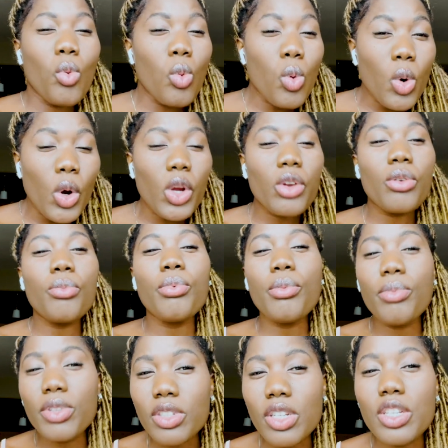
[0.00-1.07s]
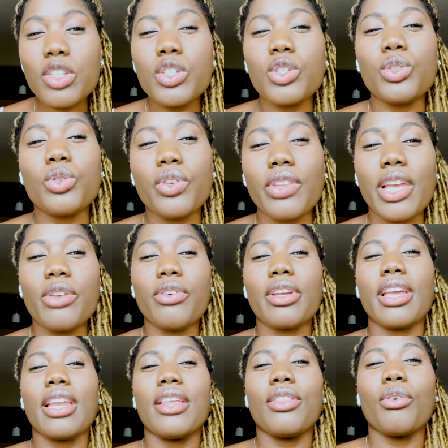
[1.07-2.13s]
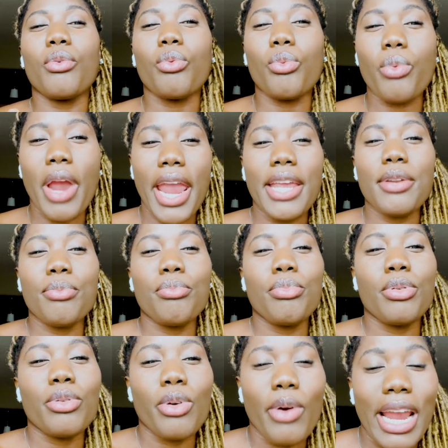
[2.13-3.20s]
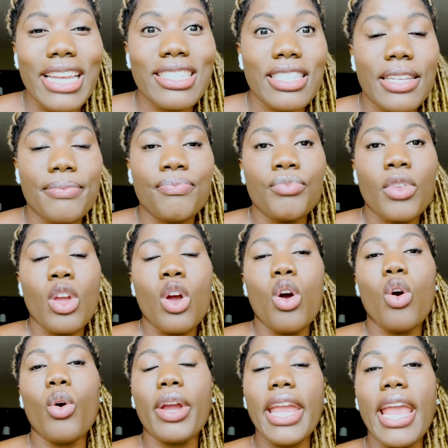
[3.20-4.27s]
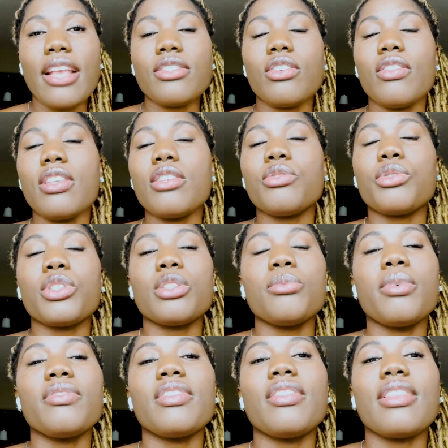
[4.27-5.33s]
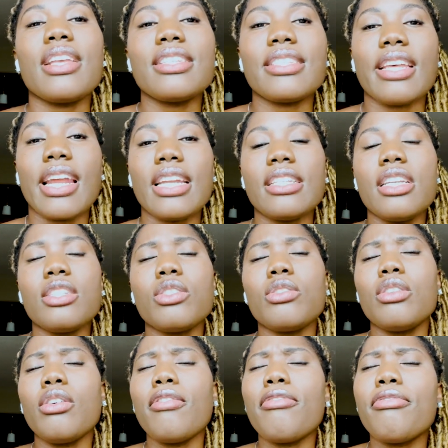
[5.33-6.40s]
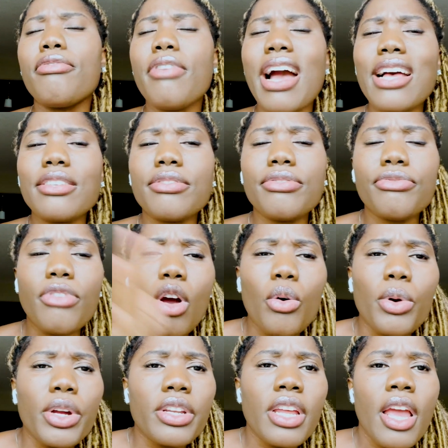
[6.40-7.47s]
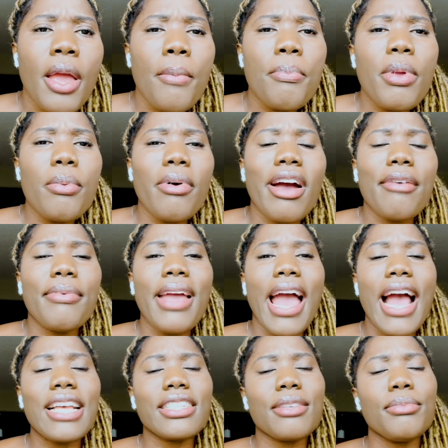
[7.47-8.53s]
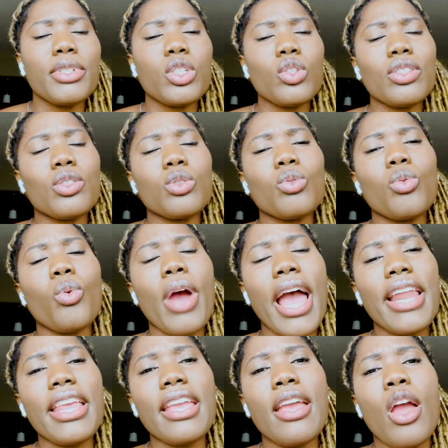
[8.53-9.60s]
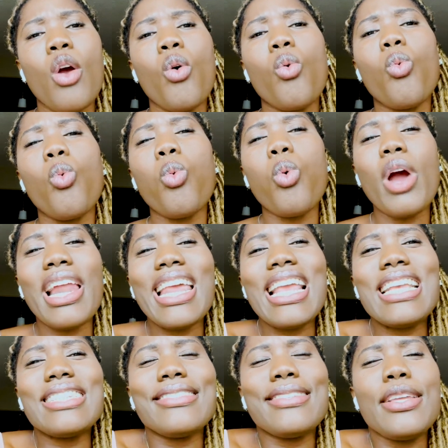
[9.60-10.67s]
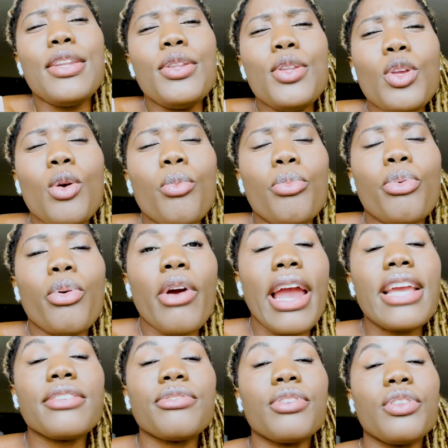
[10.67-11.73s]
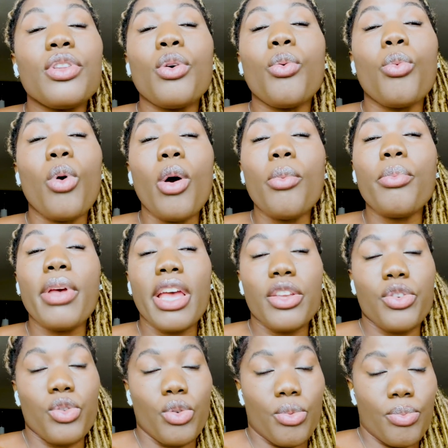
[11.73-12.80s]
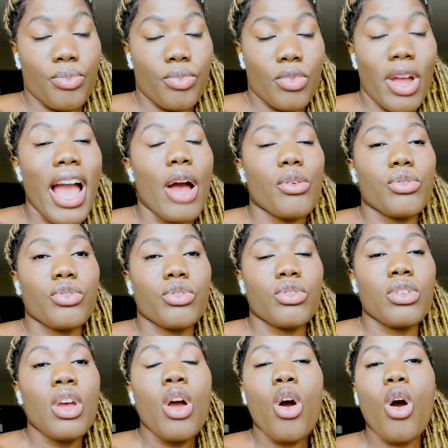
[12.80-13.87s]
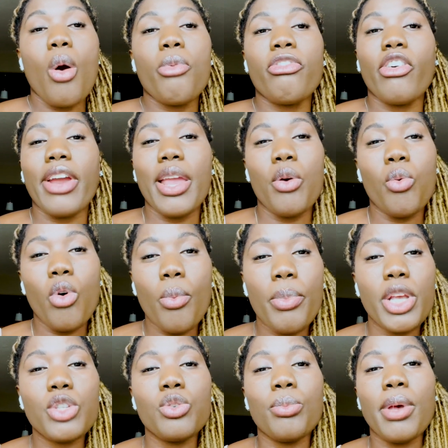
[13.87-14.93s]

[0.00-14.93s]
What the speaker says: work with people to ensure that you're getting the right pricing. Okay, so these were some of the things that I did. So now fast forward, people have been asking me, so Zawadi, what is the new price for the one bedroom house or for a one bedroom